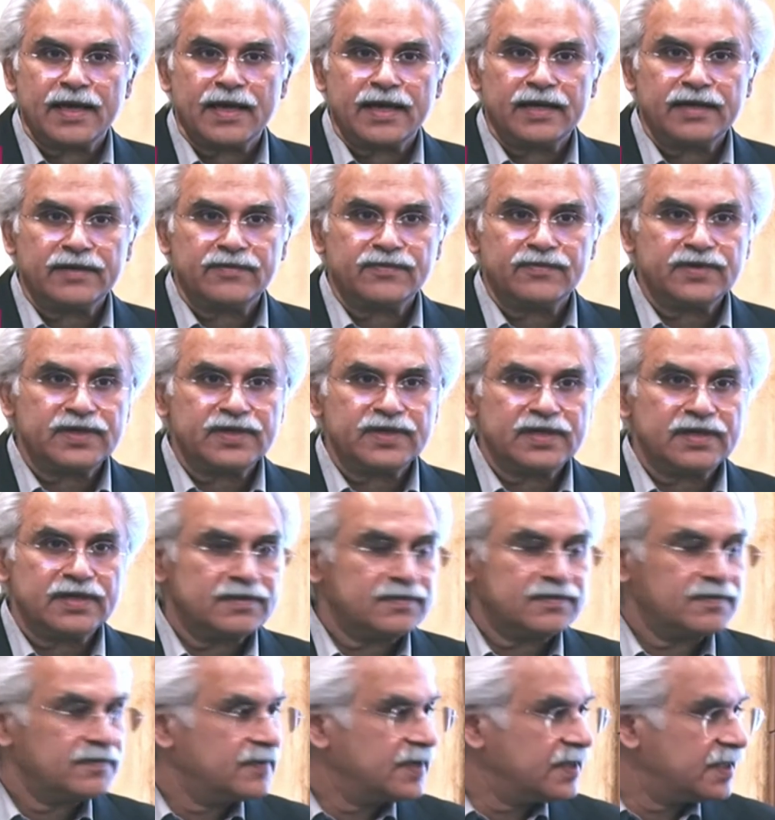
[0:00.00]
and we
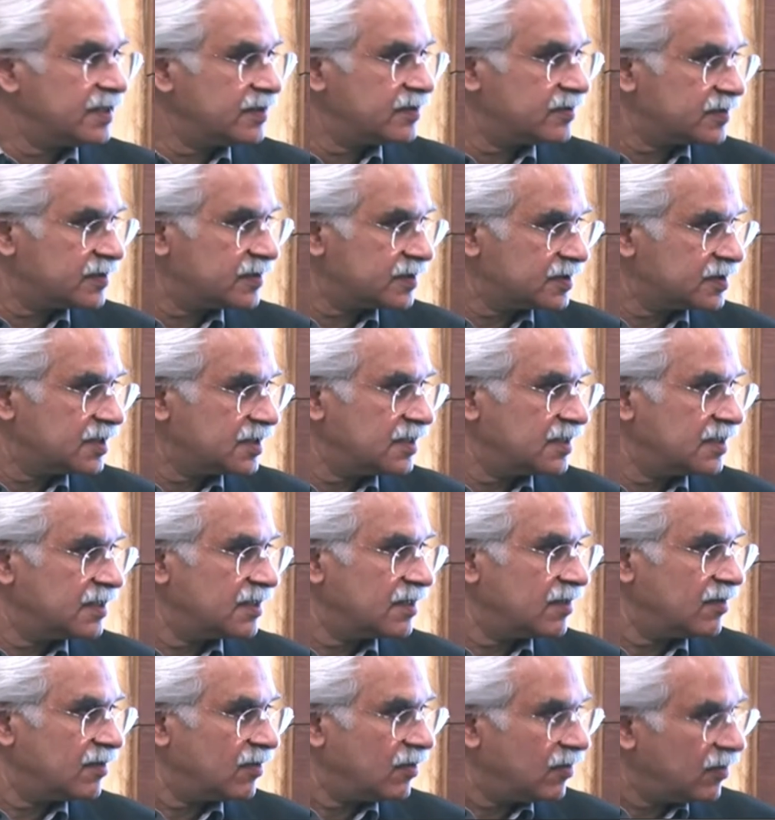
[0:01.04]
are very interested
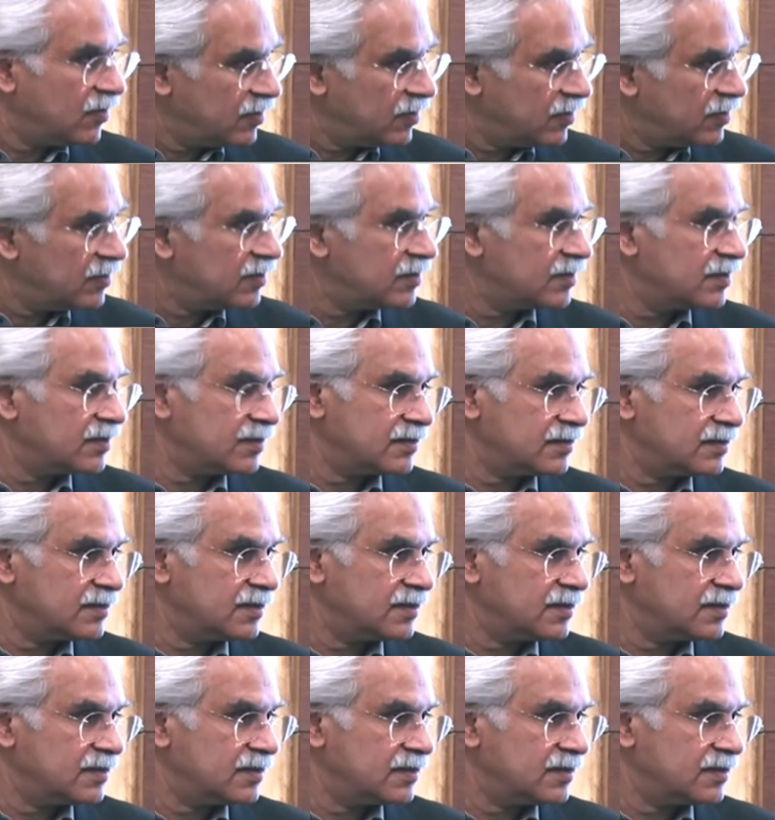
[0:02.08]
in all